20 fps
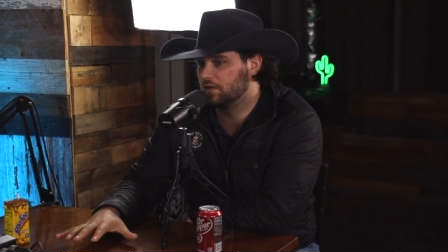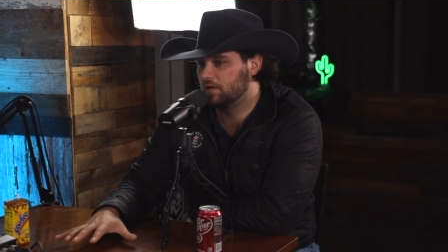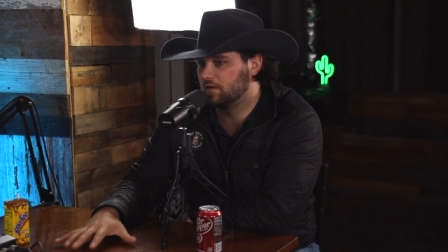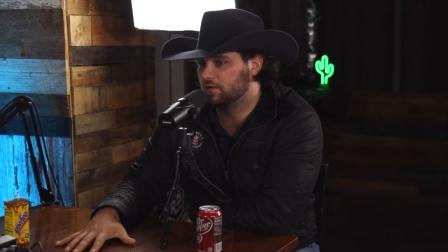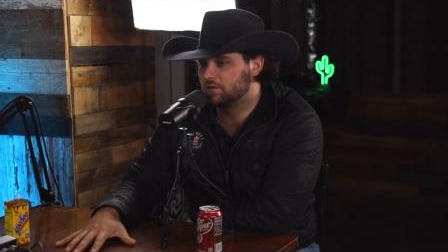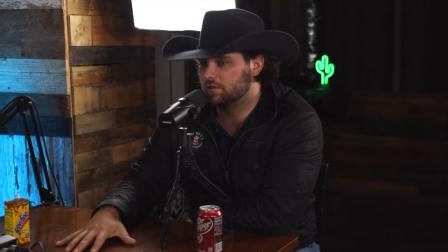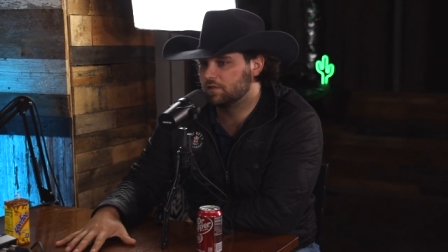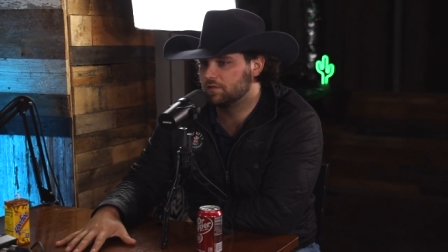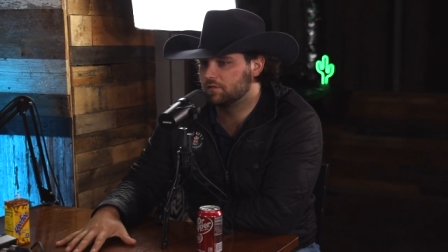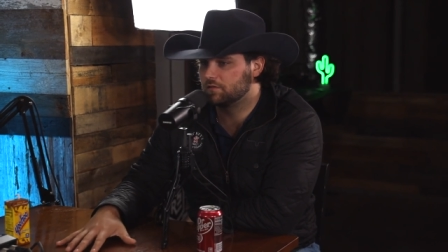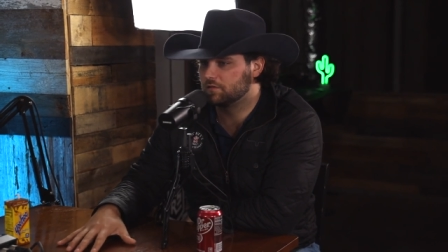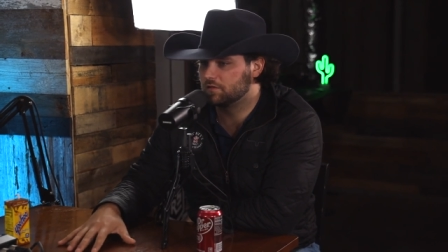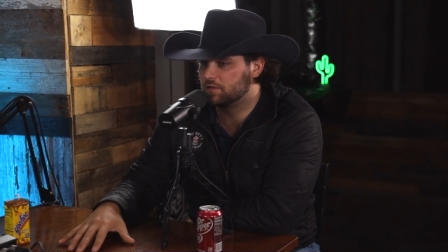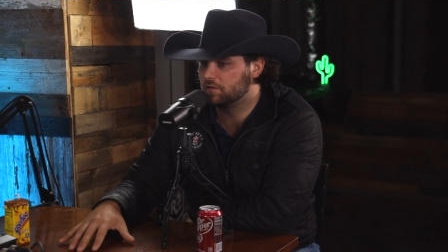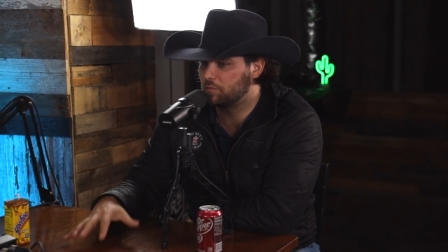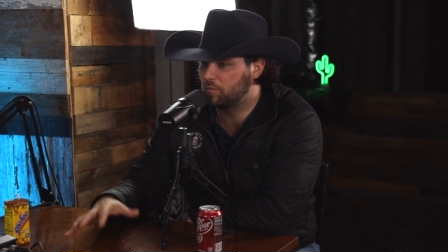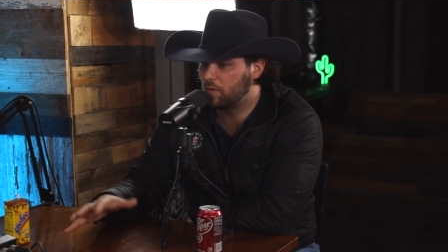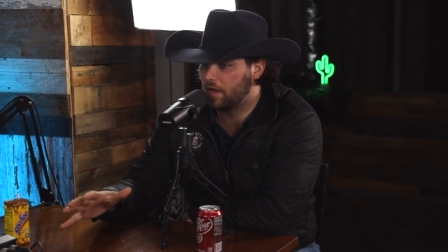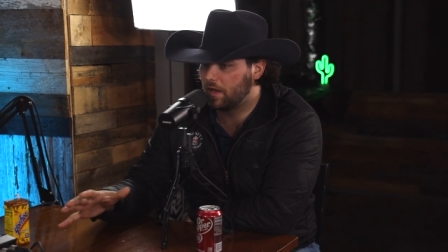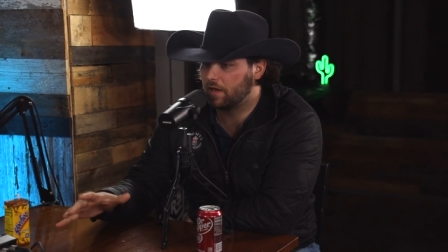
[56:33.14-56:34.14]
and her sister
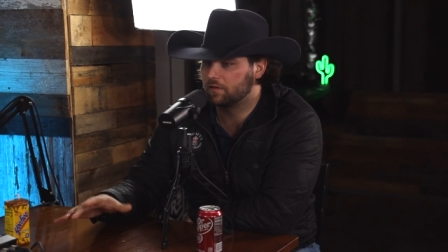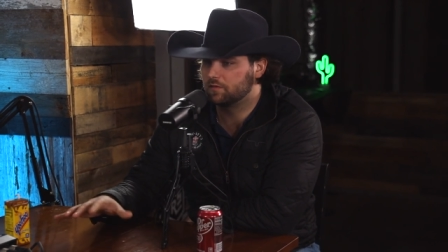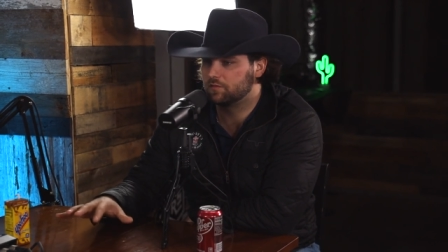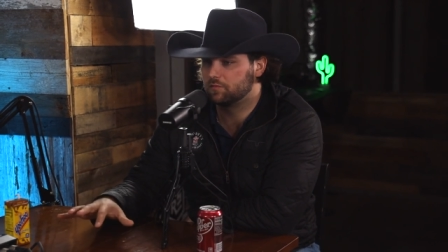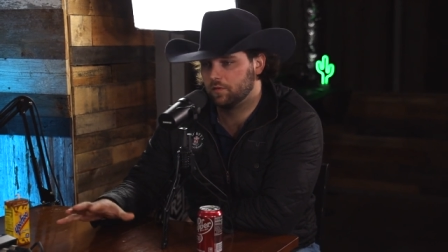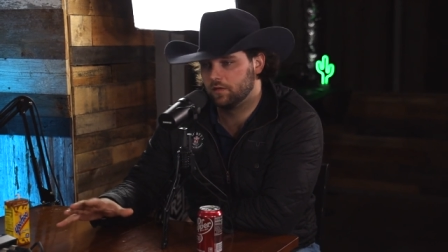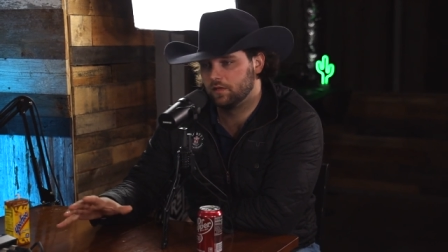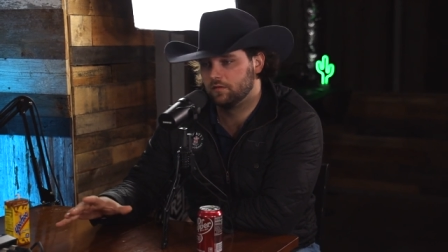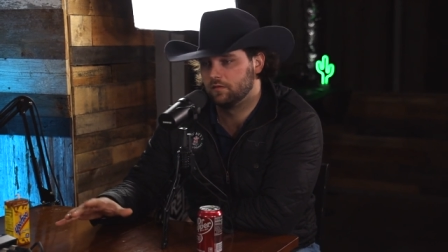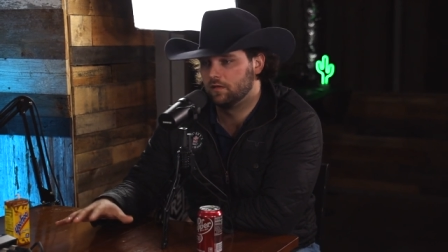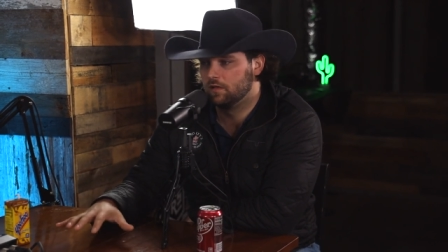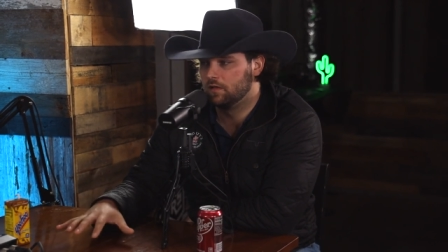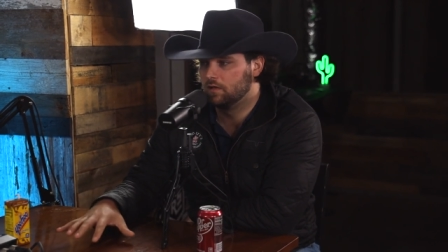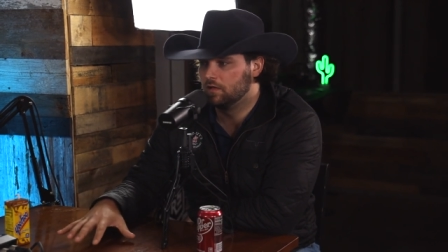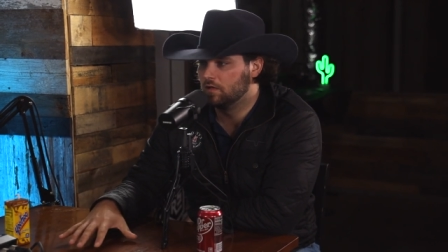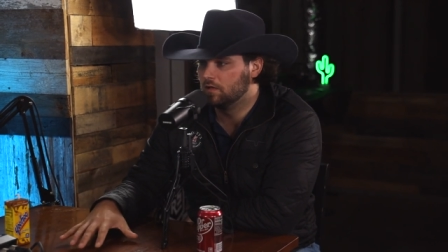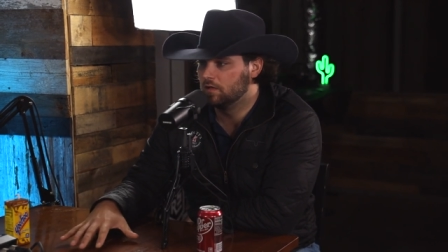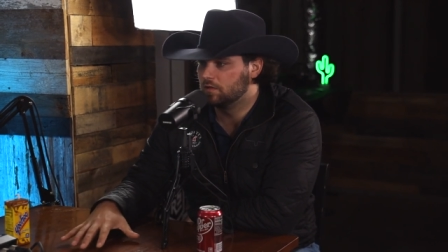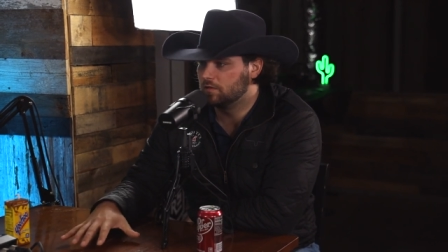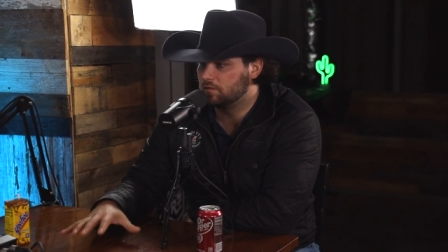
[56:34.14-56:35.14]
just passed, but,
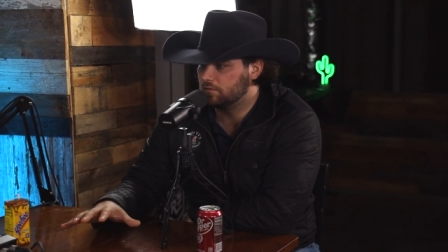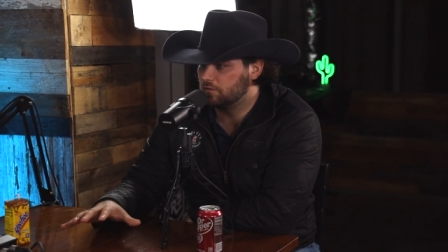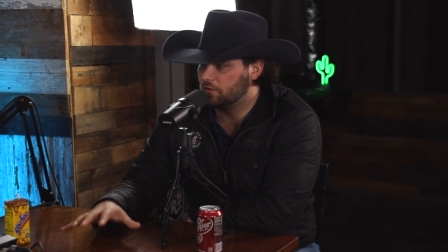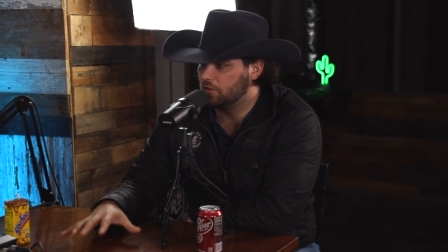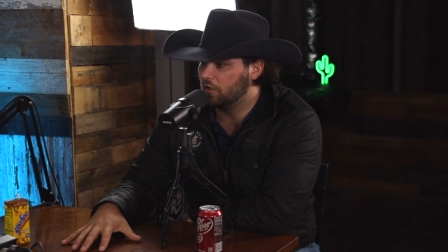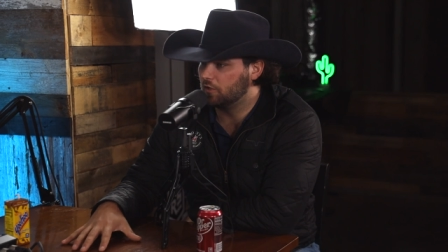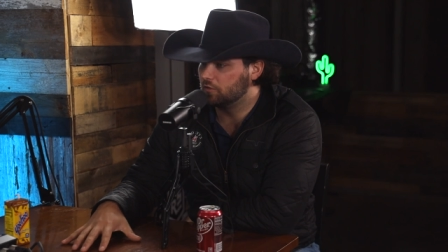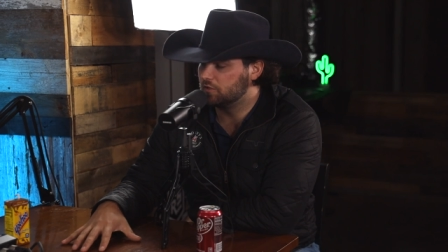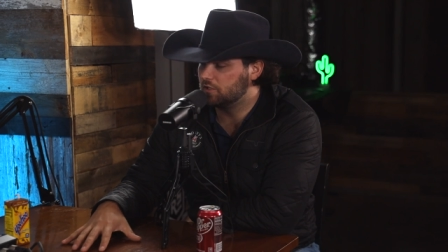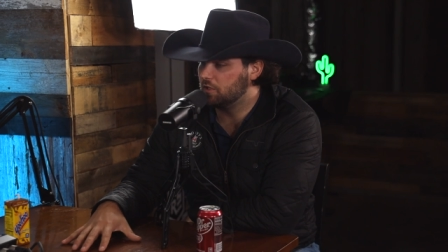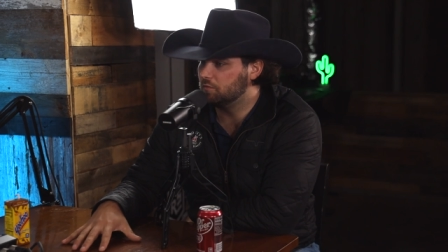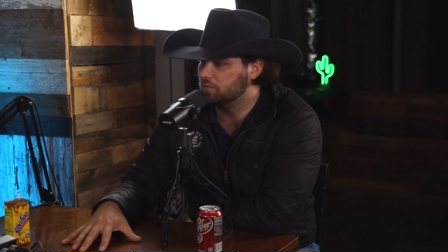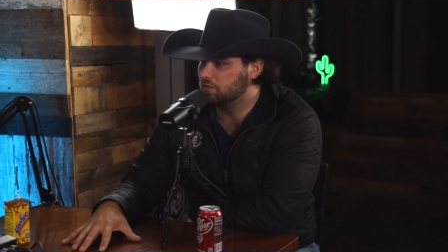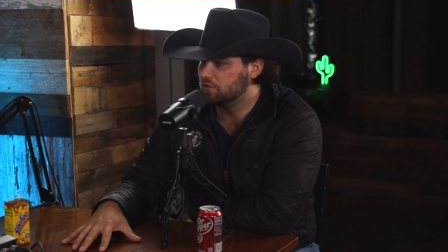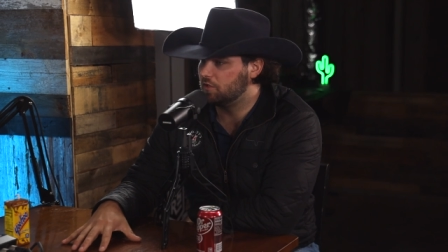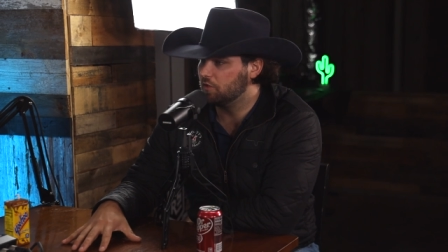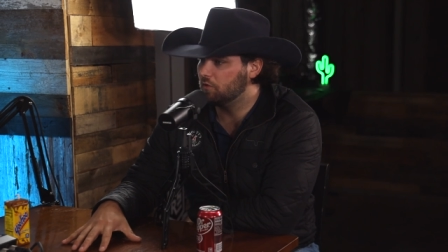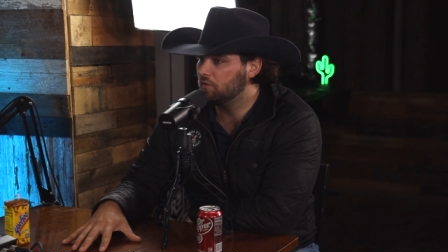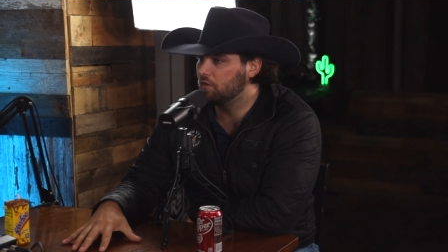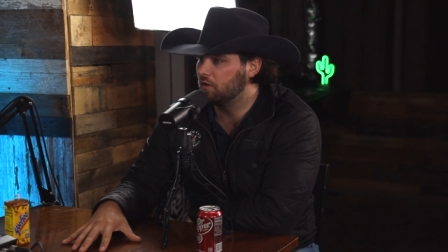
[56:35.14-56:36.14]
you know, she
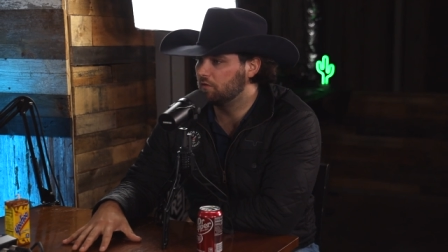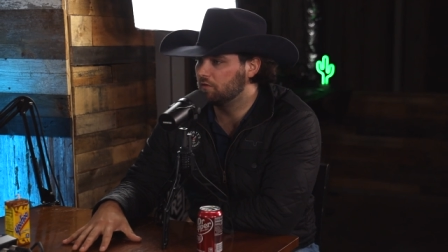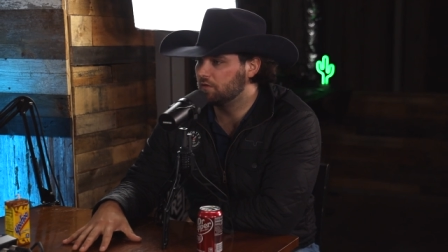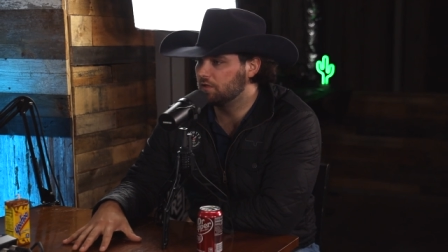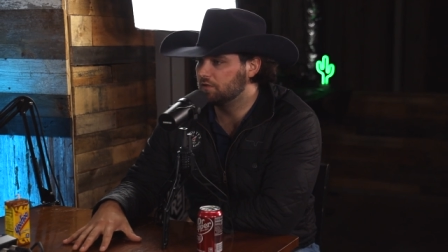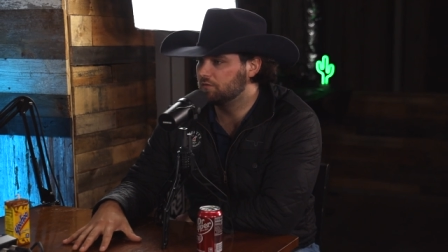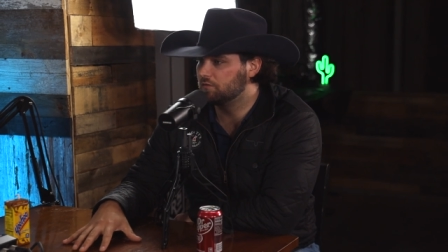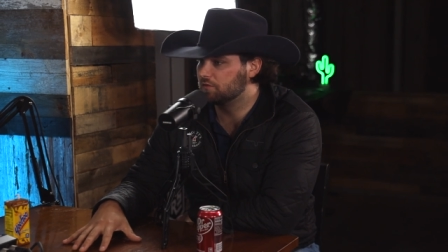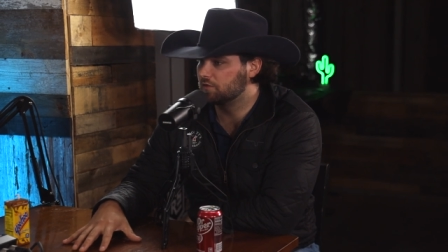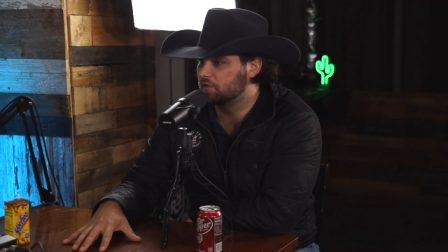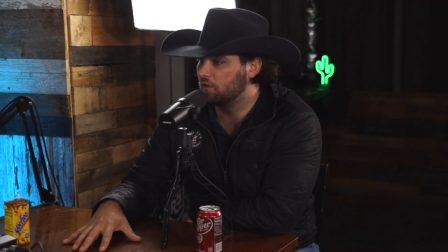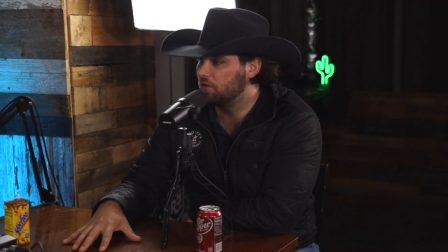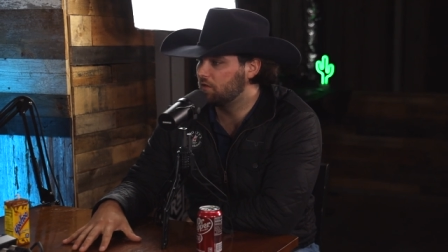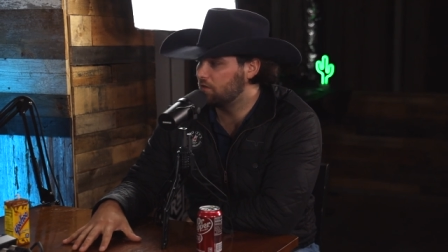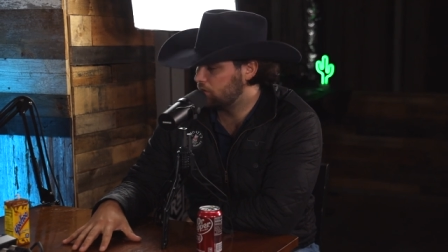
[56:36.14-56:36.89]
was doing all this for so